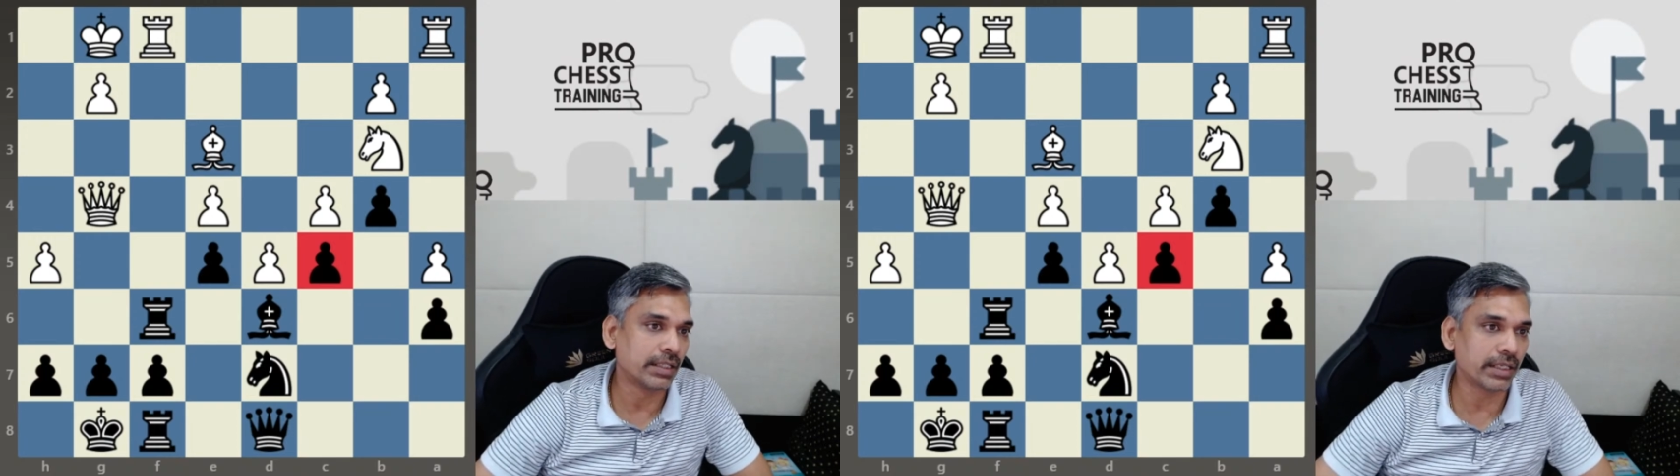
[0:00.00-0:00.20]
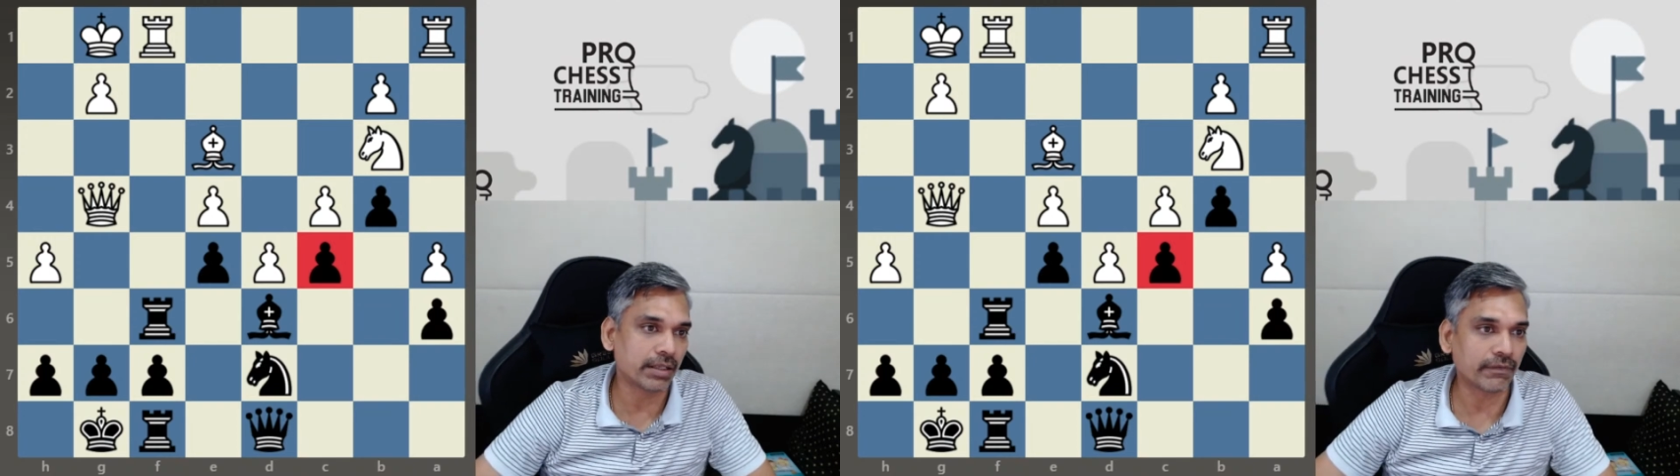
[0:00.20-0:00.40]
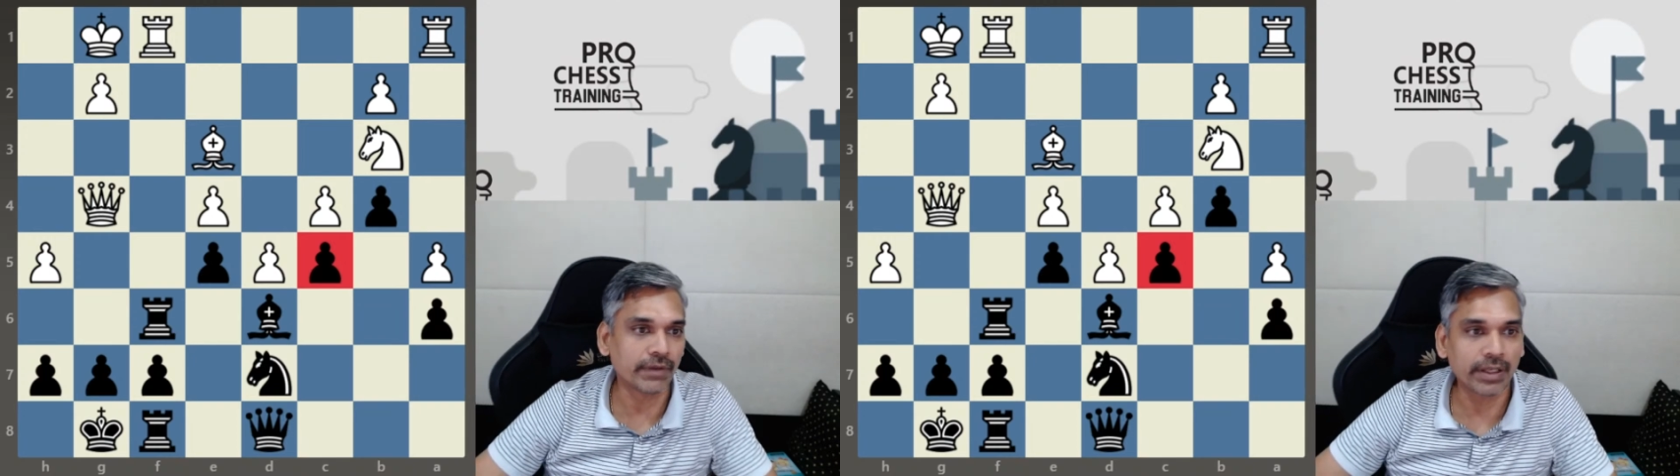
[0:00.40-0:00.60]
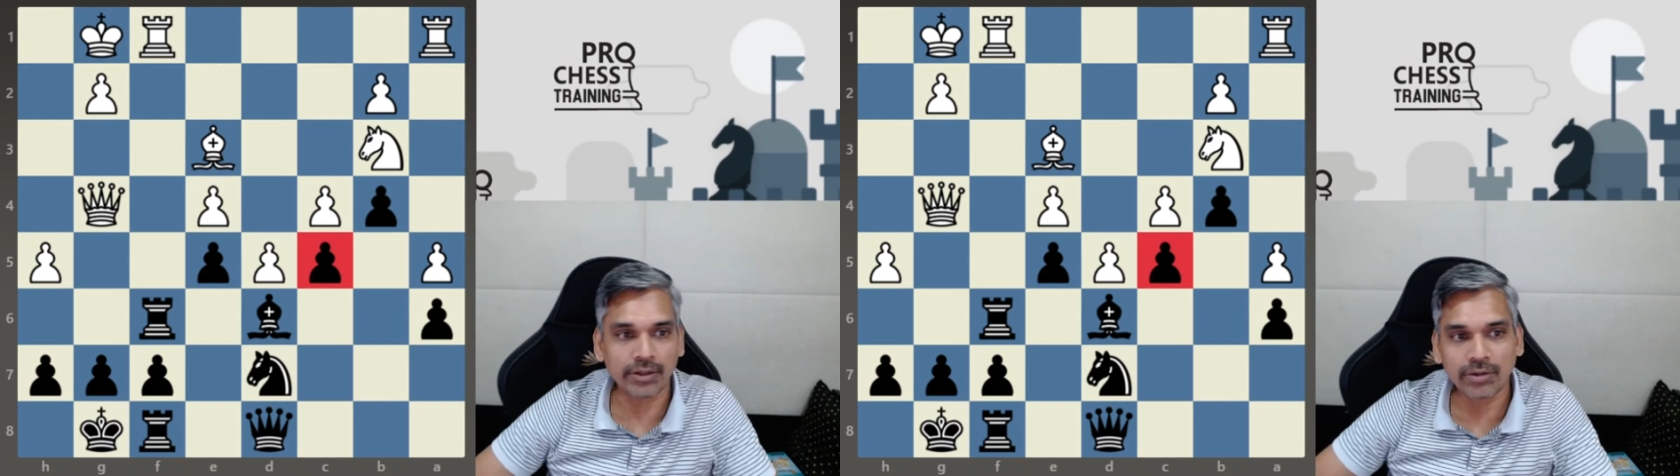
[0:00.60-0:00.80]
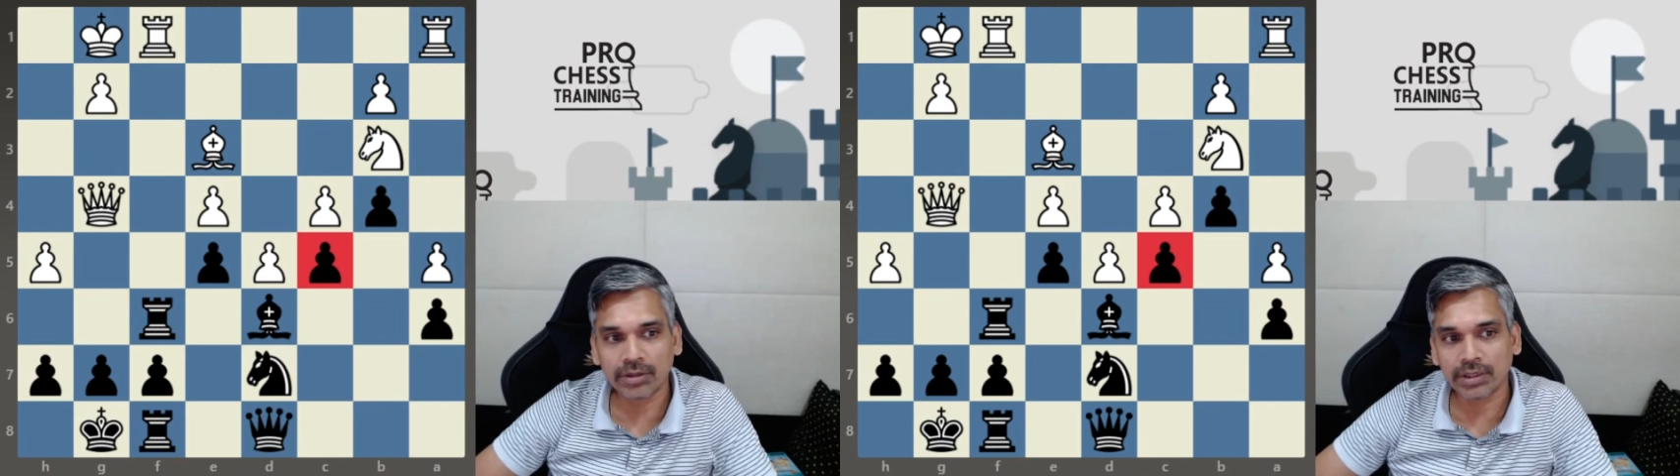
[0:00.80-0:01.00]
they are
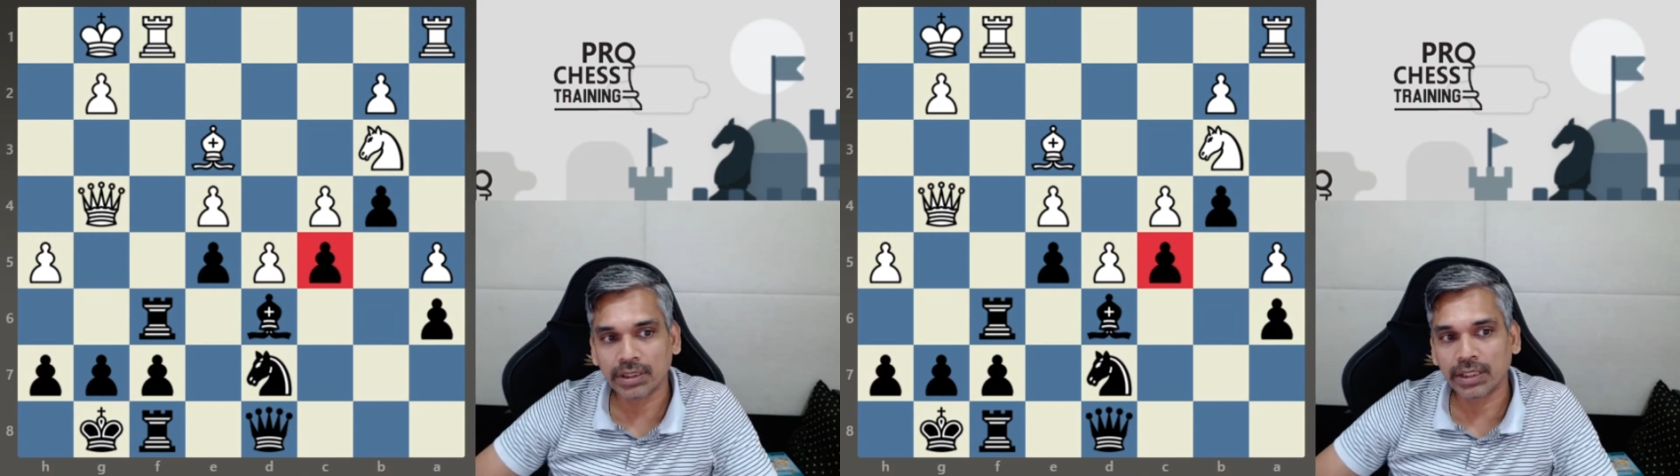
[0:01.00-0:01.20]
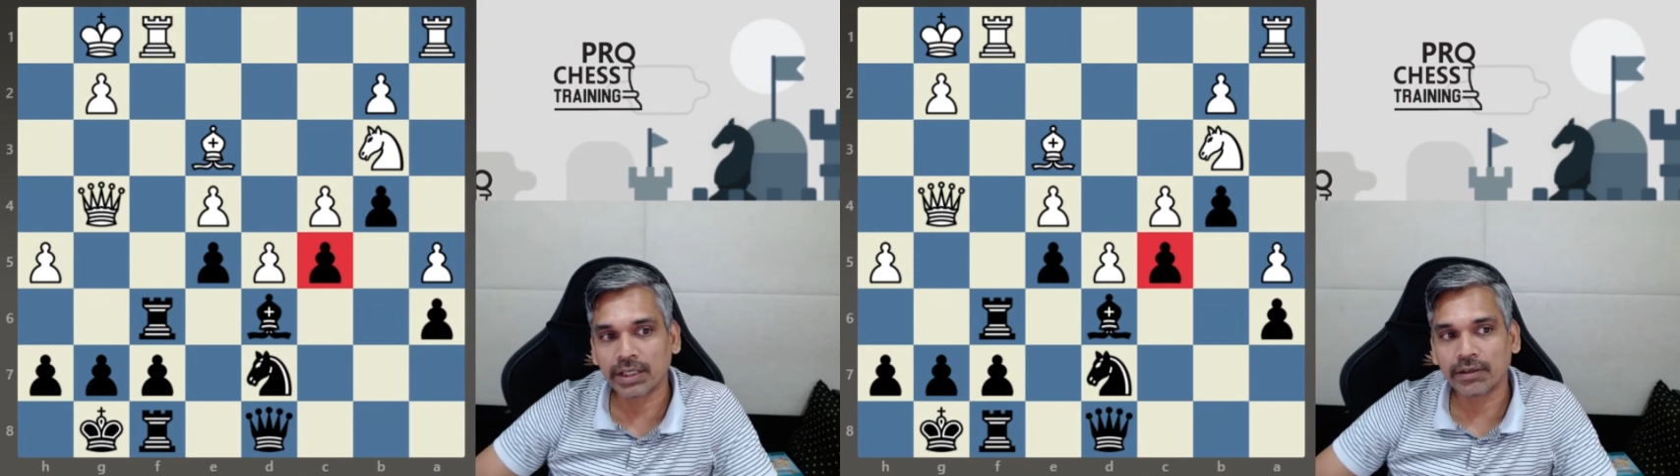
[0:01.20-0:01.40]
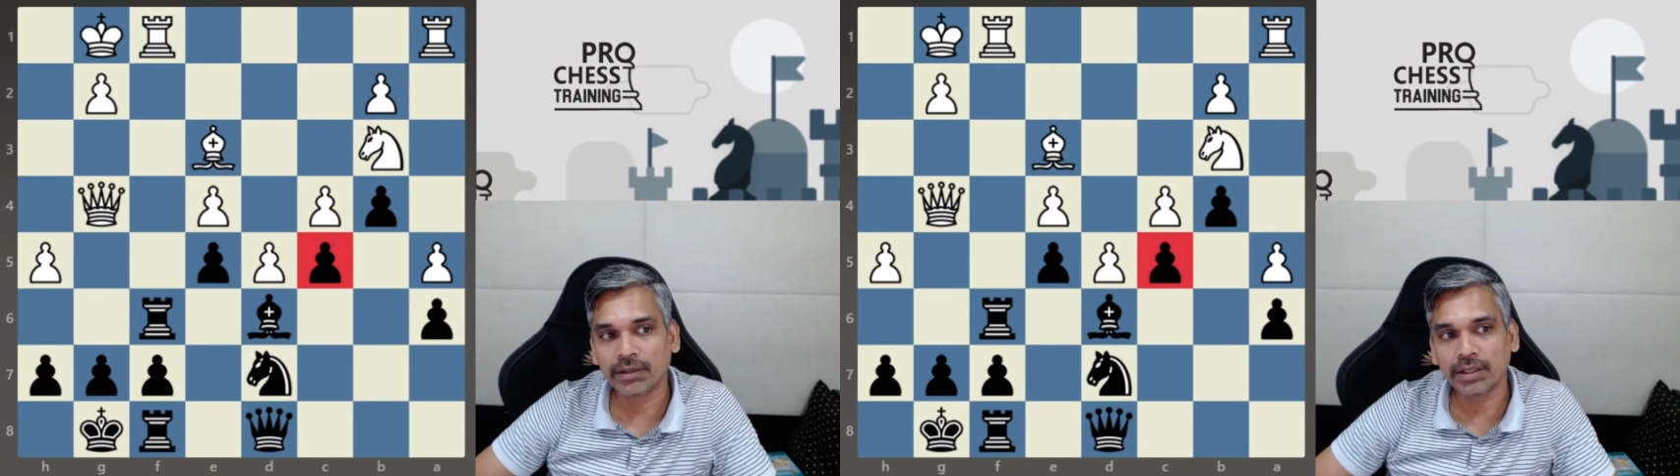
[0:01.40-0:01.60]
very good in